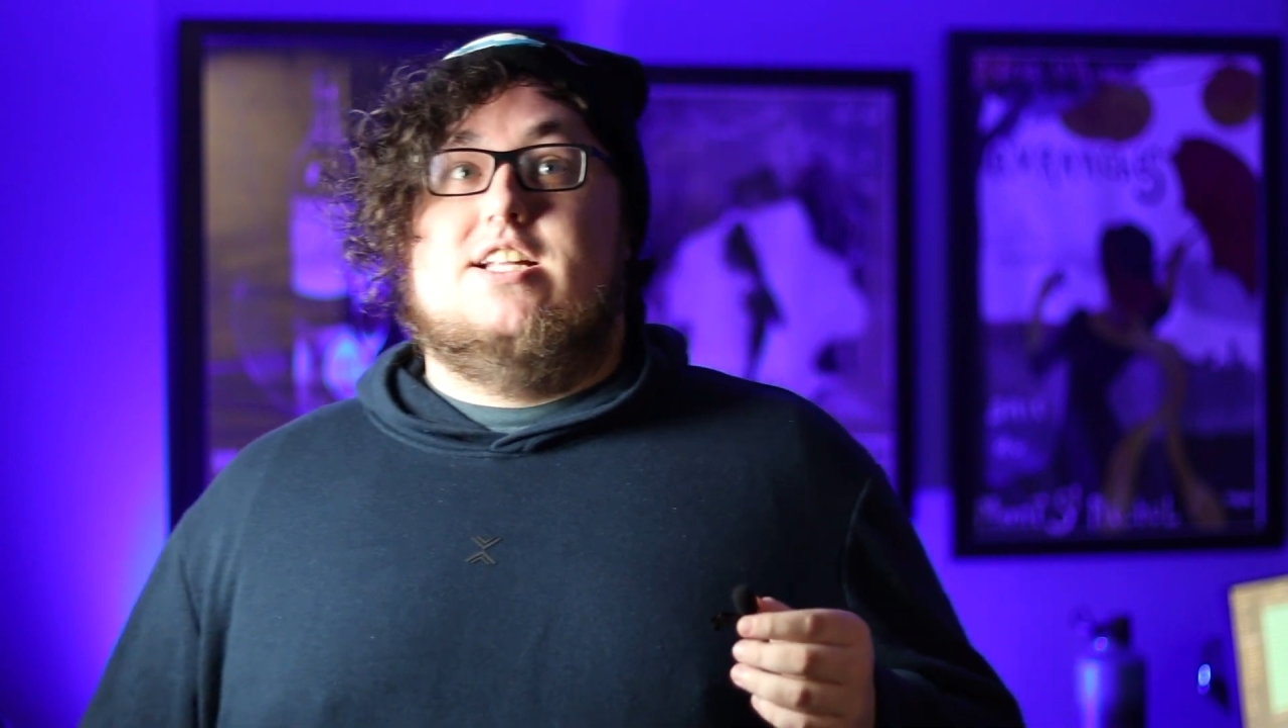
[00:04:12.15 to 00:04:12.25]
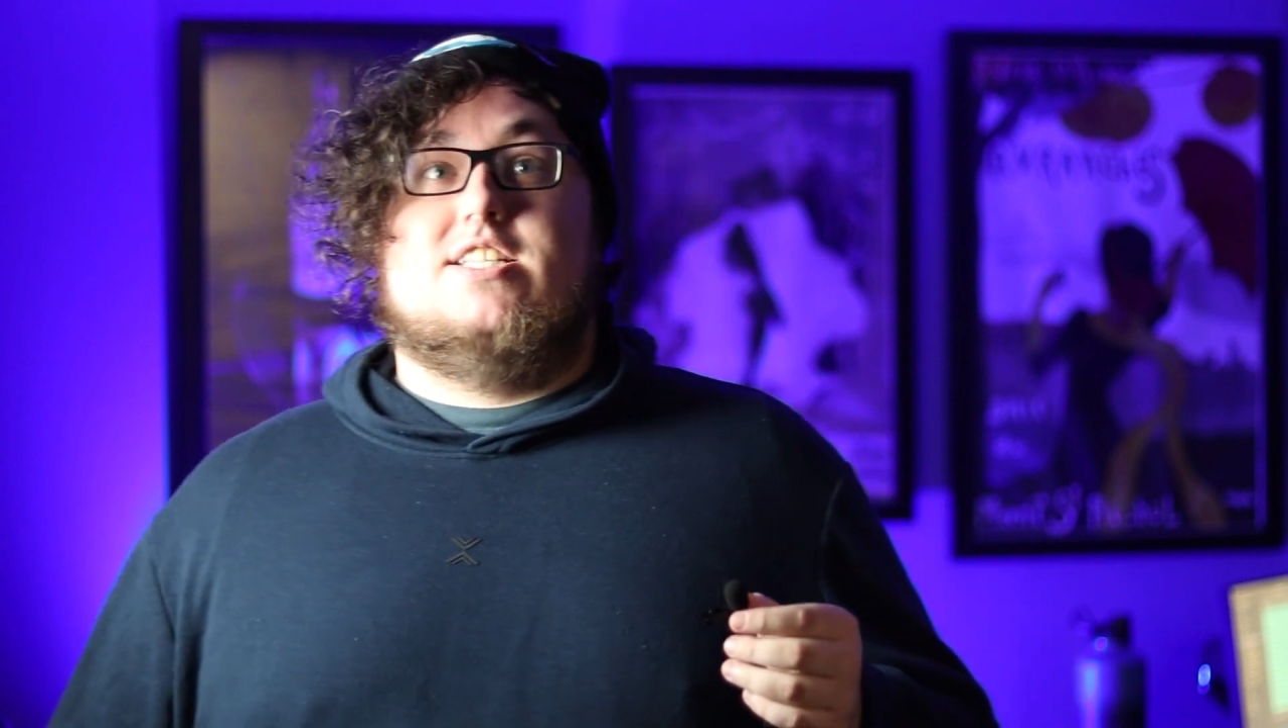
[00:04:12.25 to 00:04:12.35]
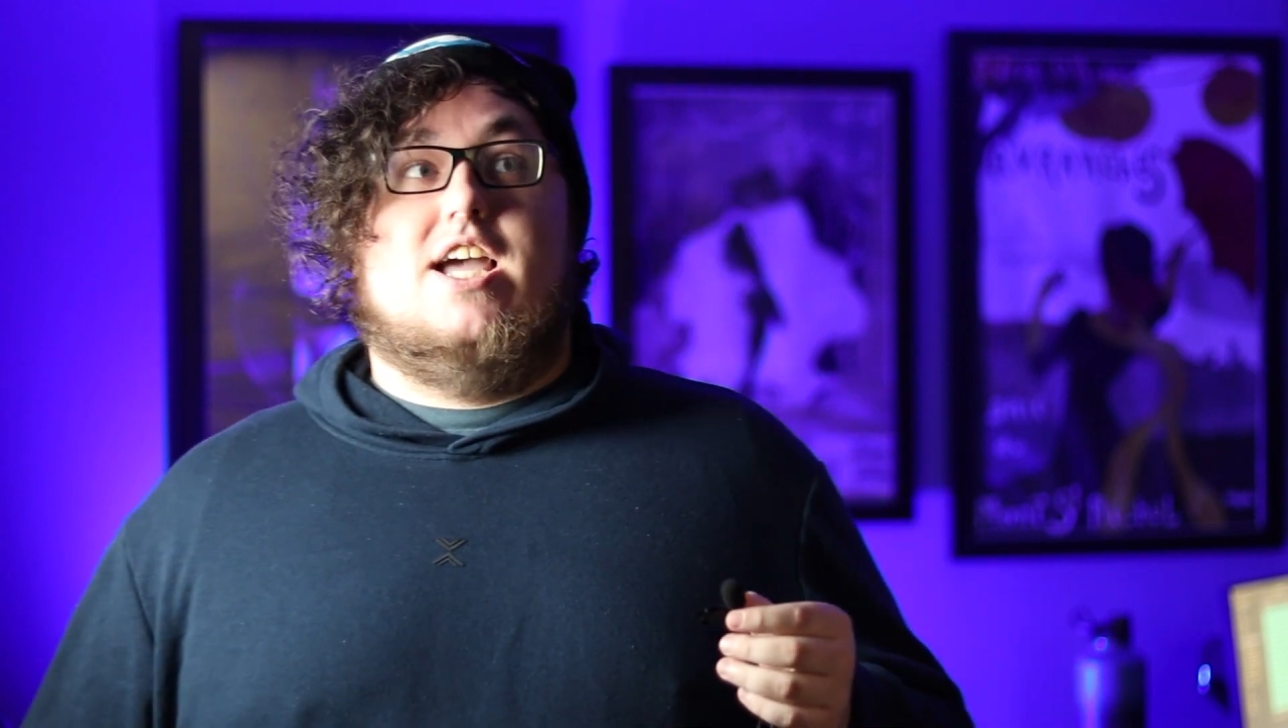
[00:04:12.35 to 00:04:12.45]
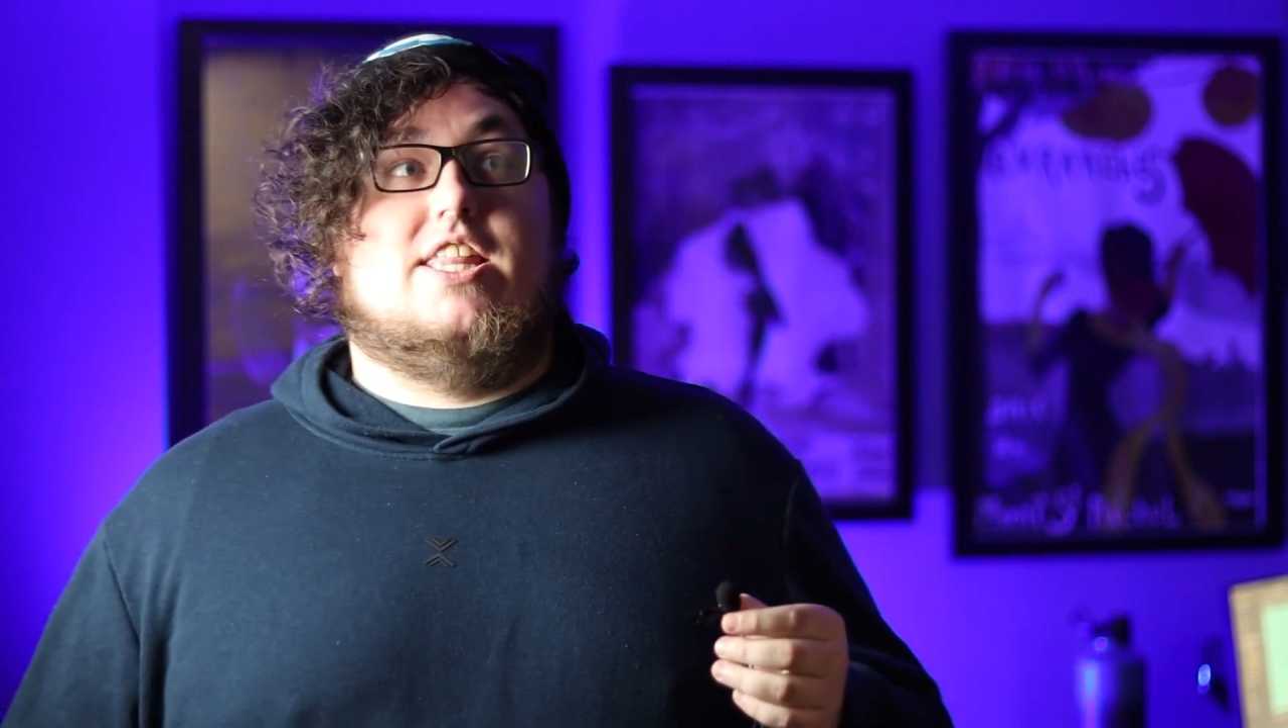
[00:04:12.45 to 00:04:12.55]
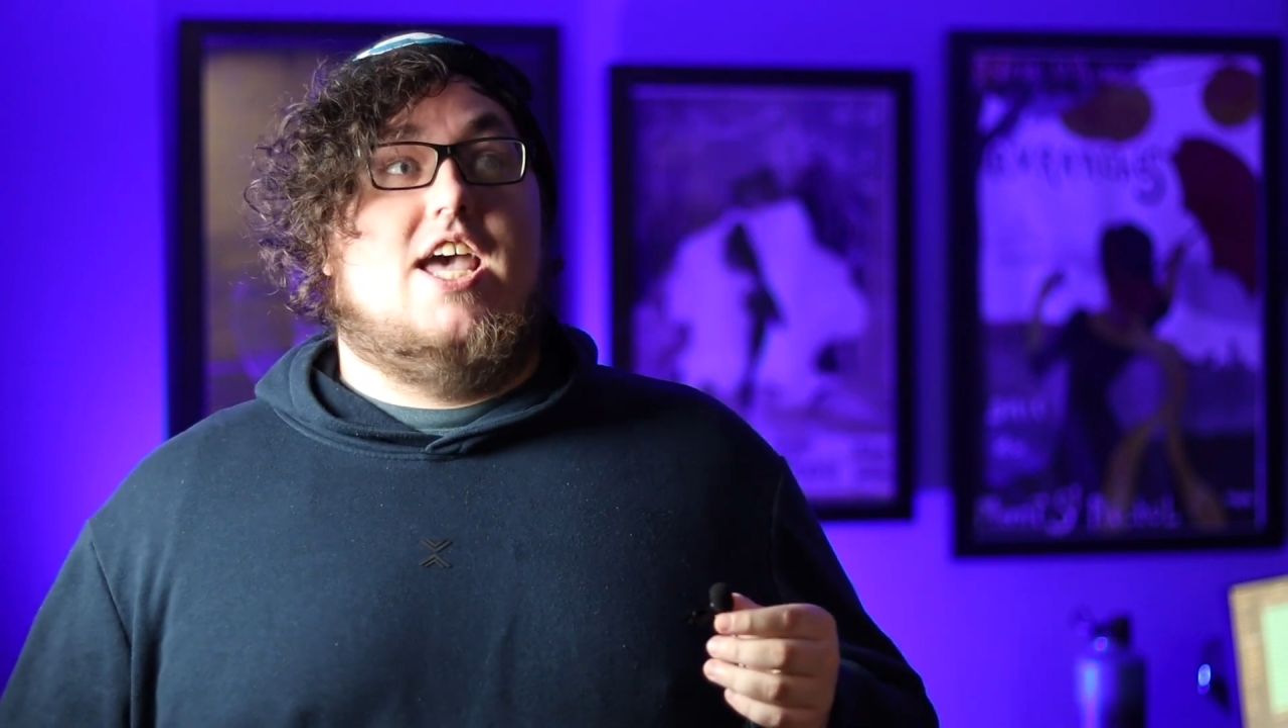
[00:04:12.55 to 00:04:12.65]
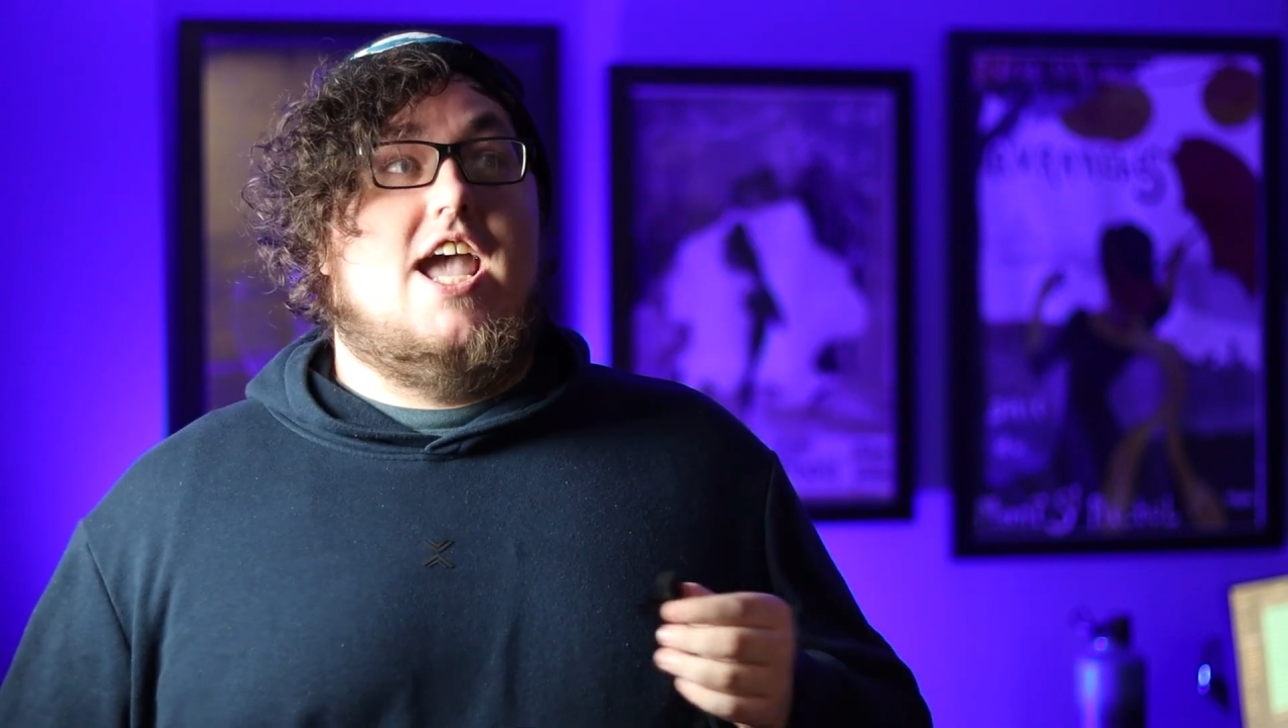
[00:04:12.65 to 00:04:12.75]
It's like the